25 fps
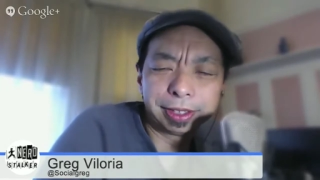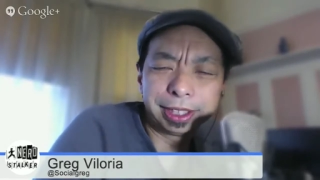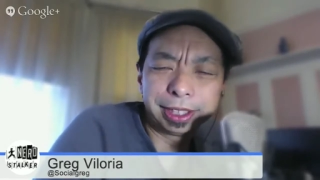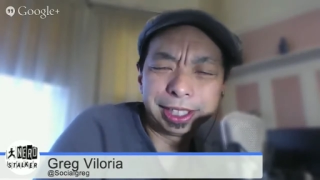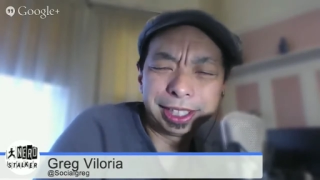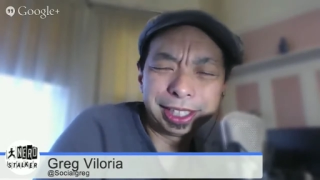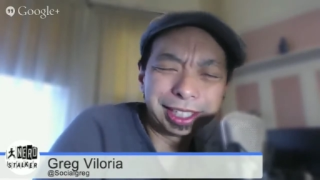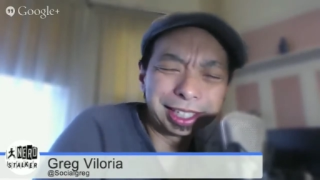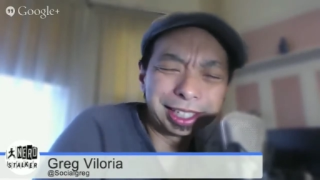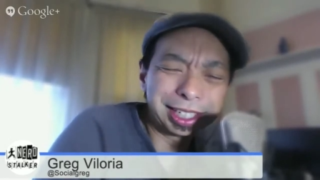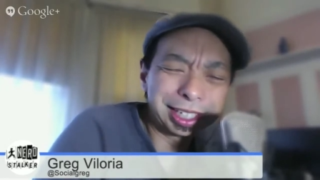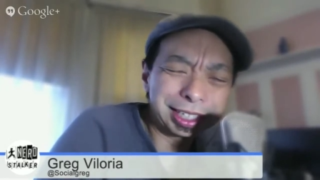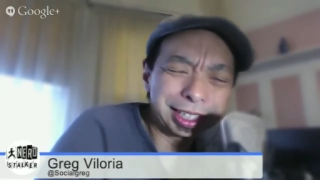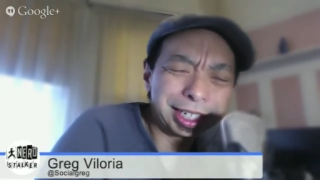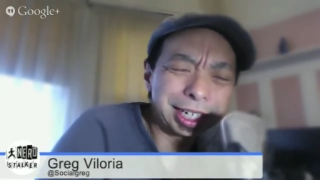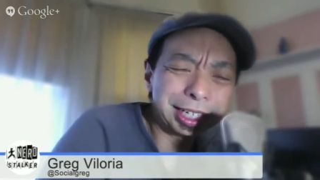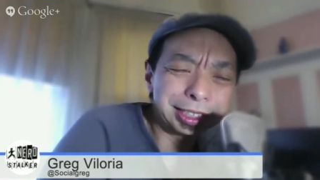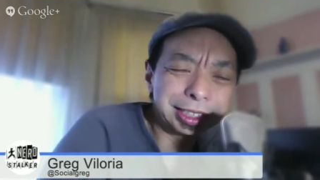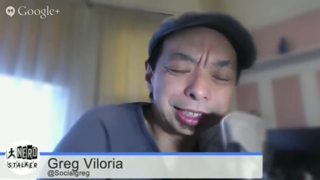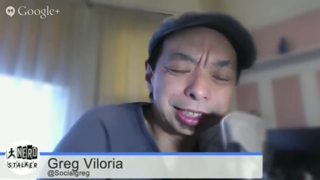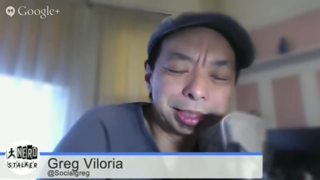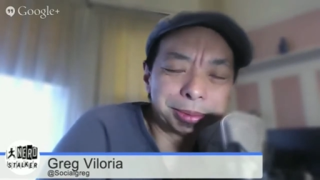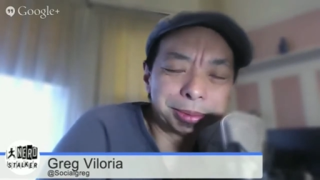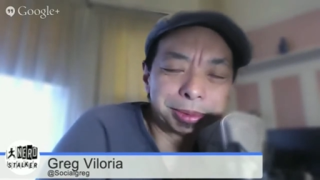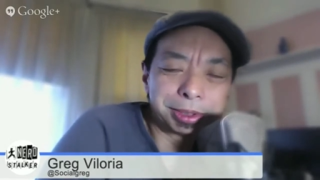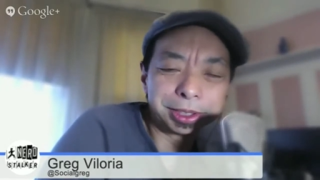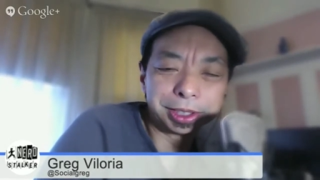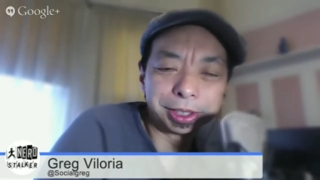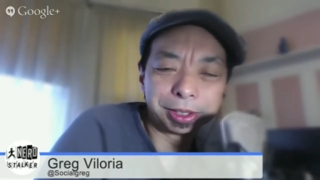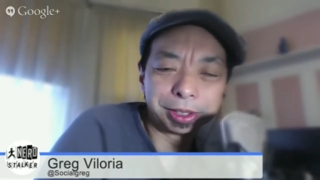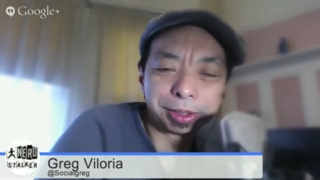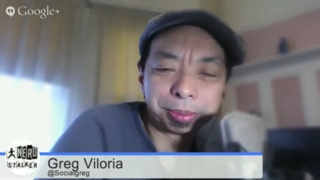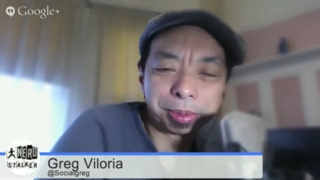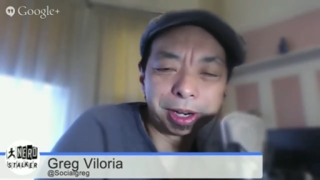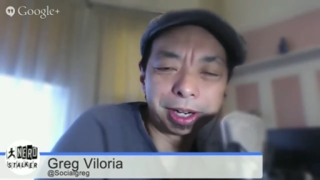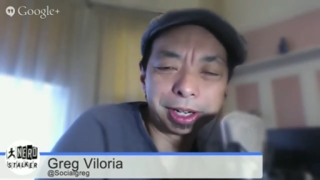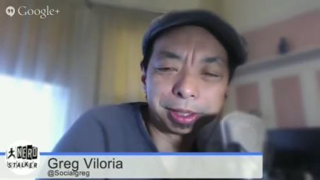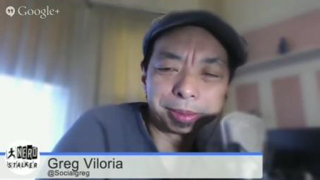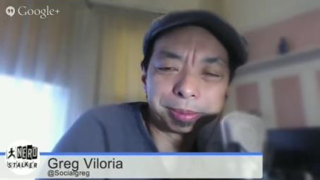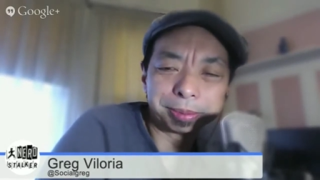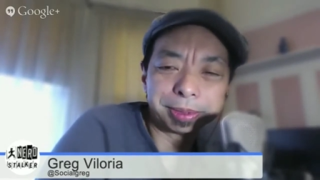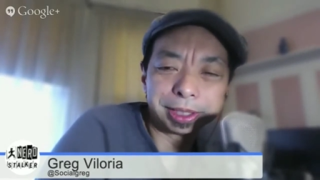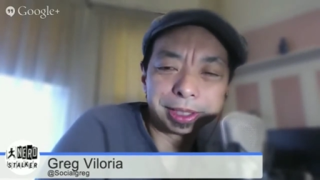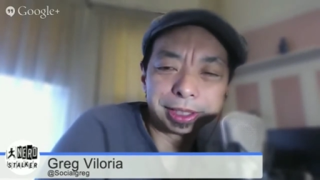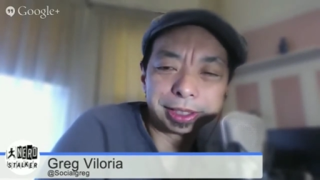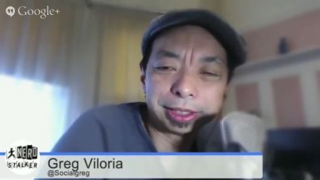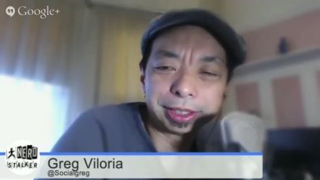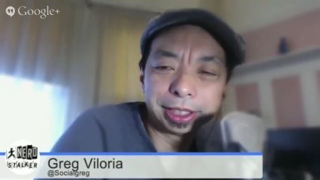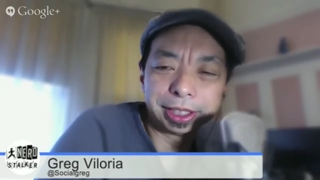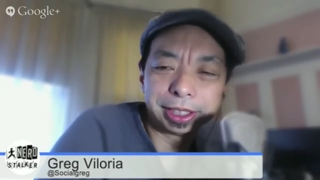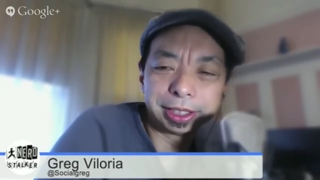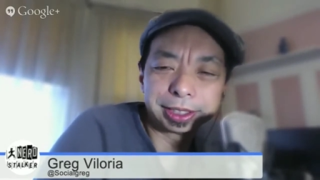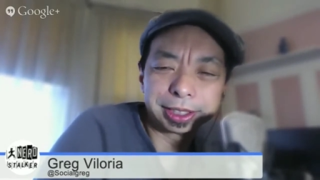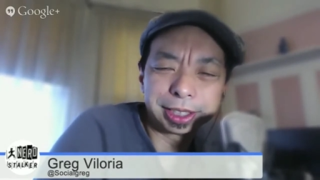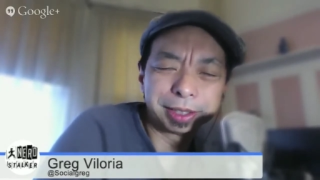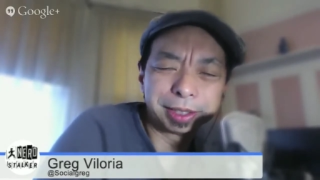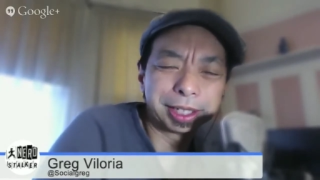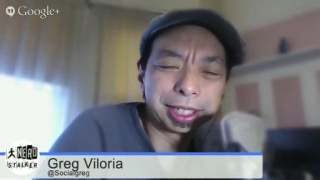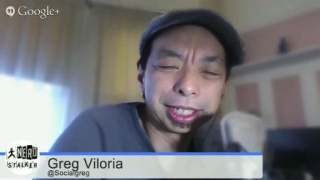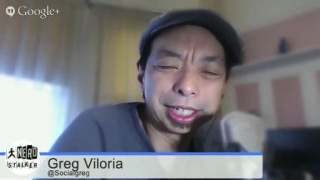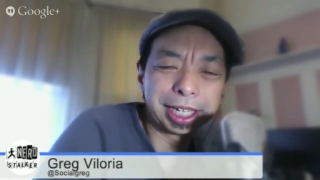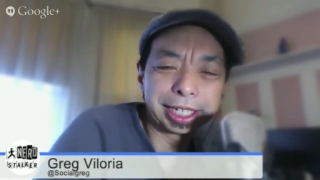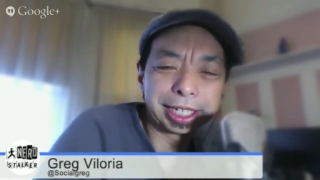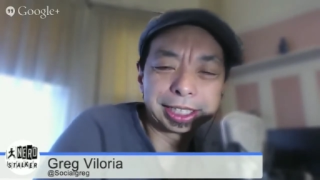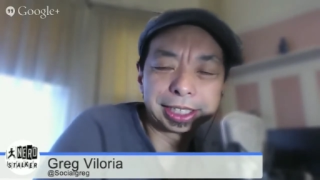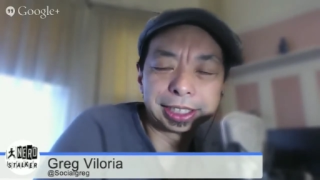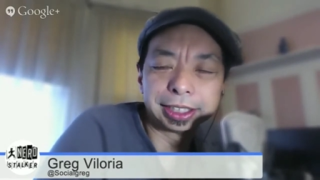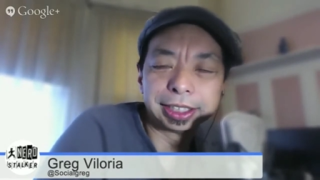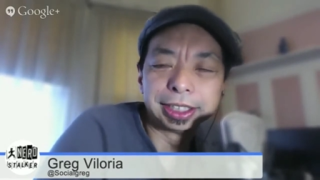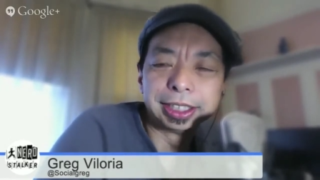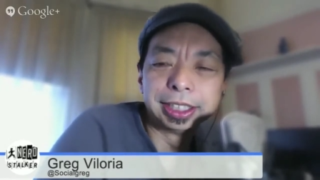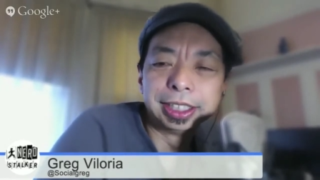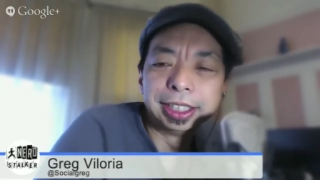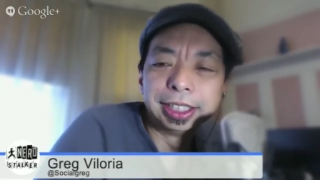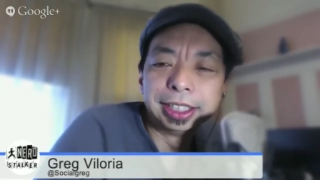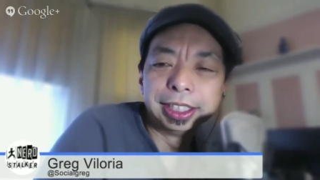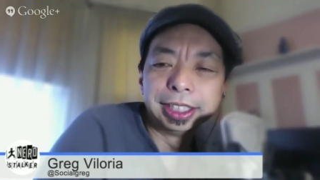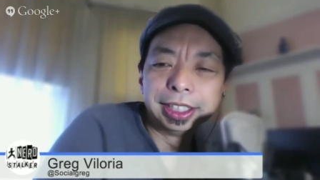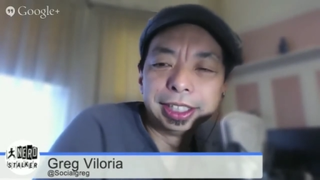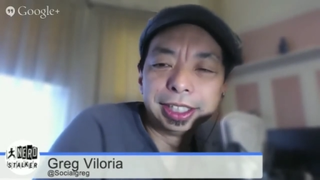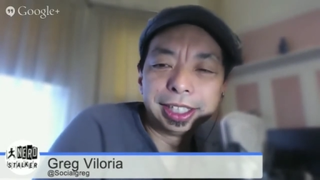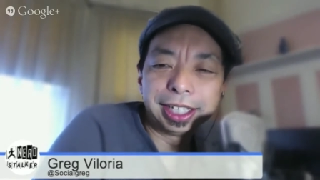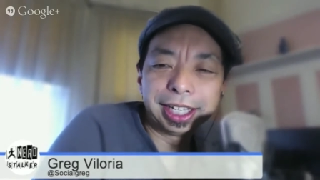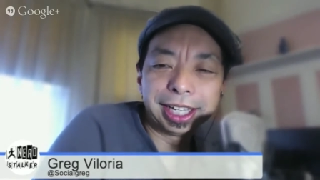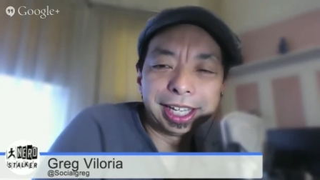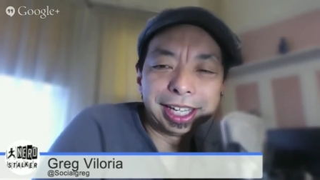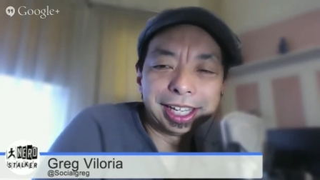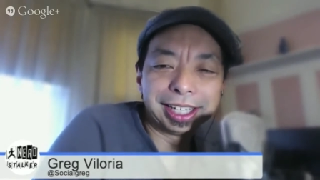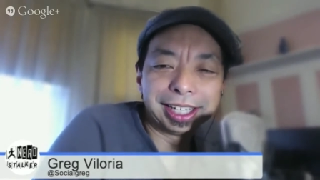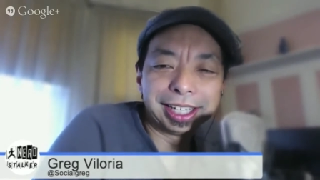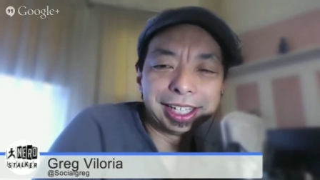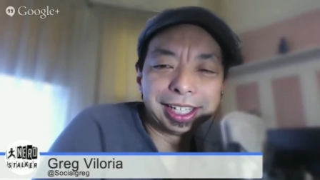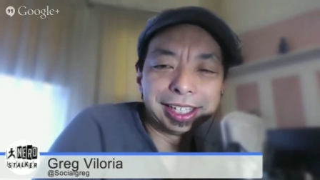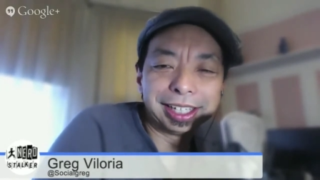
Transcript: you know, not similar to your product, but you know, something like it, and.